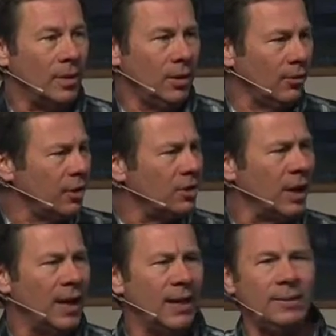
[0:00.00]
You know, this
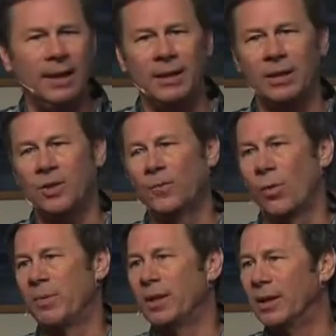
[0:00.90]
guy had these
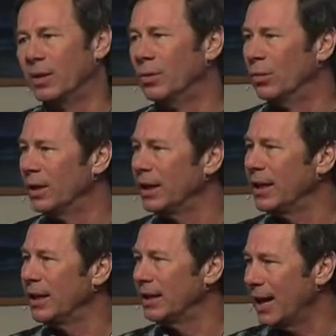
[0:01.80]
four men who
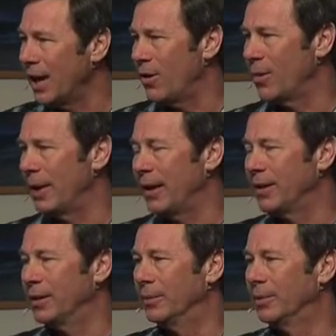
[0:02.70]
really cared about
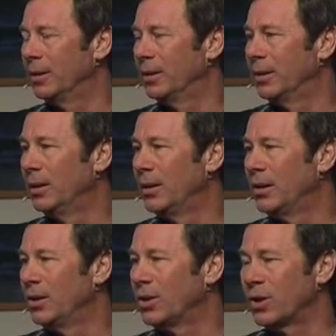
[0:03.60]
him
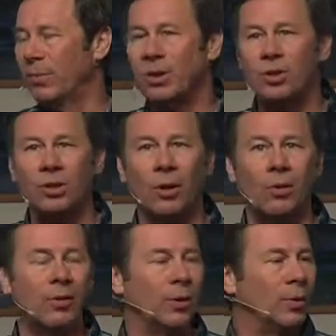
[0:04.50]
so much
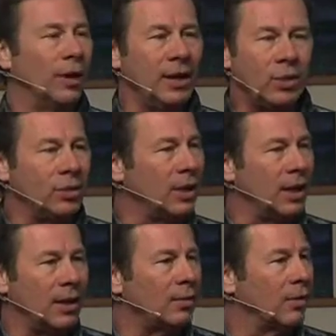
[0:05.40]
so that when they couldn't
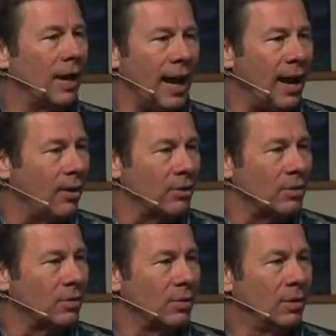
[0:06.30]
get into the
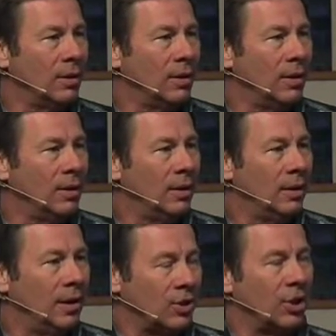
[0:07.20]
house,
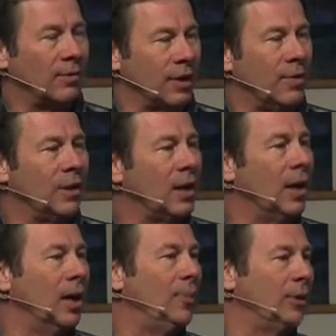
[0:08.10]
instead of giving
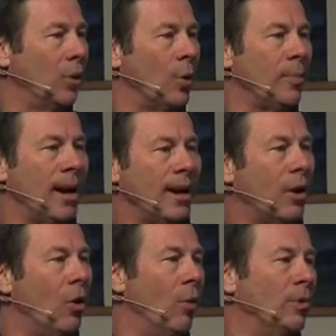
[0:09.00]
up and going back
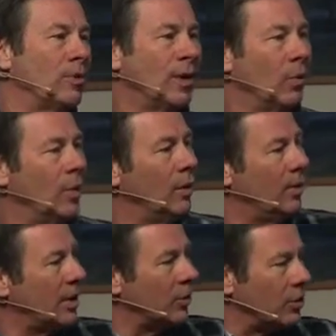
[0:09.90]
home and saying, Well,
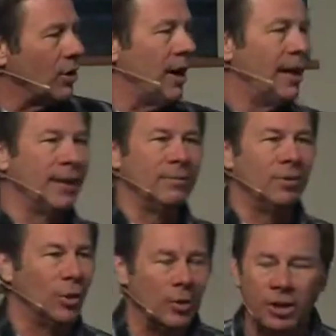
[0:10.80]
buddy, we tried,
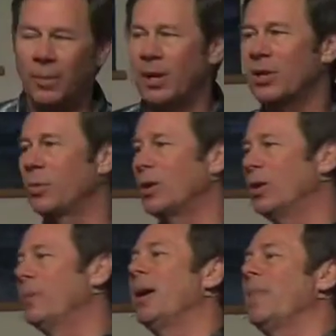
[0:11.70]
you know, we did the best we
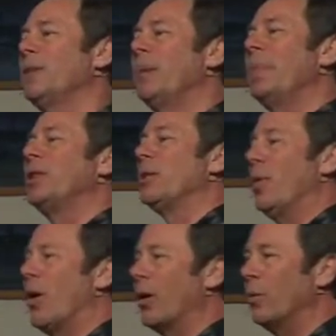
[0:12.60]
could, maybe, maybe
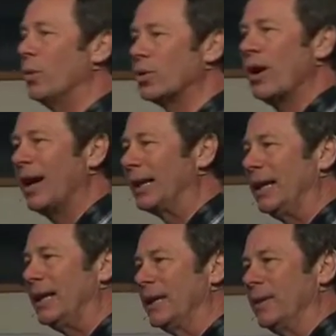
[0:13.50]
tomorrow we'll try
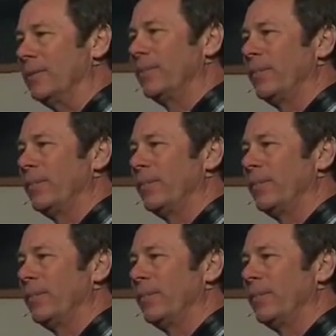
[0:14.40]
again,